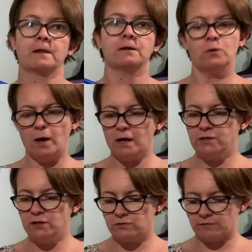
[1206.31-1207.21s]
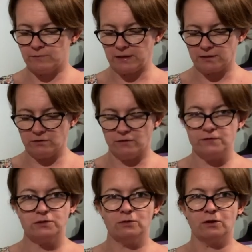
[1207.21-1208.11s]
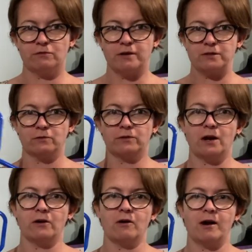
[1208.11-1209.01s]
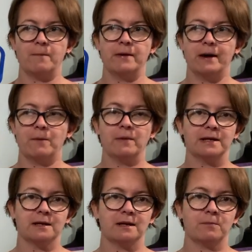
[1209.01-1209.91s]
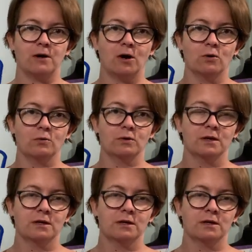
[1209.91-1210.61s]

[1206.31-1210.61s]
Quite unusual for me. I don't often do a lot of red, although I am now making up a whole